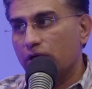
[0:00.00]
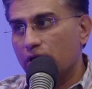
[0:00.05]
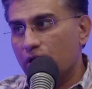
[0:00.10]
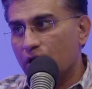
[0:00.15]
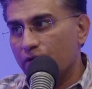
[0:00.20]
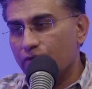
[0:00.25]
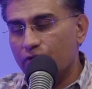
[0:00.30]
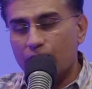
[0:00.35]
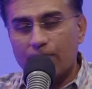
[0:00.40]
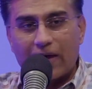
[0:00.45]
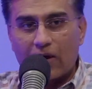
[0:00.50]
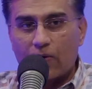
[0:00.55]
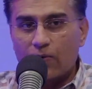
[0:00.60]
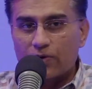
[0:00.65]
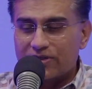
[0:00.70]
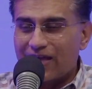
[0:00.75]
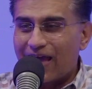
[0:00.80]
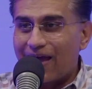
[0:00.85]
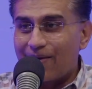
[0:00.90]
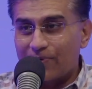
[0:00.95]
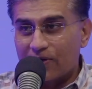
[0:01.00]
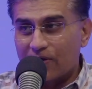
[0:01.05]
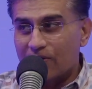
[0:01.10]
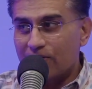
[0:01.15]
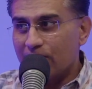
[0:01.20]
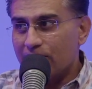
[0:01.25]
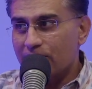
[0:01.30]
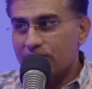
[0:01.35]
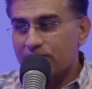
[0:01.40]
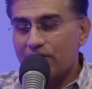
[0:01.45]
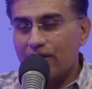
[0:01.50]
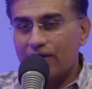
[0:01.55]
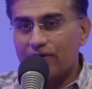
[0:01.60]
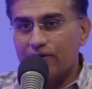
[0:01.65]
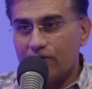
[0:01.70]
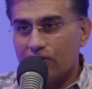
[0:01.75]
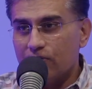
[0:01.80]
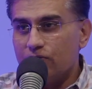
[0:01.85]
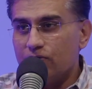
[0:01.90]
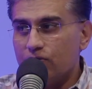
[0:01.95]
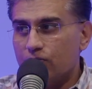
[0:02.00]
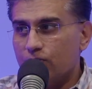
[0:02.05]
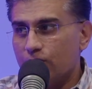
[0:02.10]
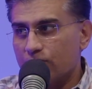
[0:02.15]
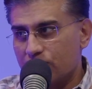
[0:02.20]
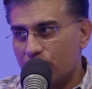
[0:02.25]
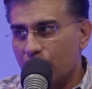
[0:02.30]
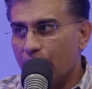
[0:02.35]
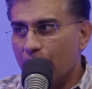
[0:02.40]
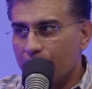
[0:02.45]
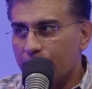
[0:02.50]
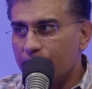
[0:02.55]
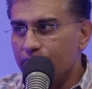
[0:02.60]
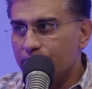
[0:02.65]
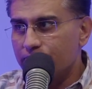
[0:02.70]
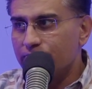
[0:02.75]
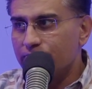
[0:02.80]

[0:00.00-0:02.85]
love, no matter what's happening on the other side. You do what's right. That's,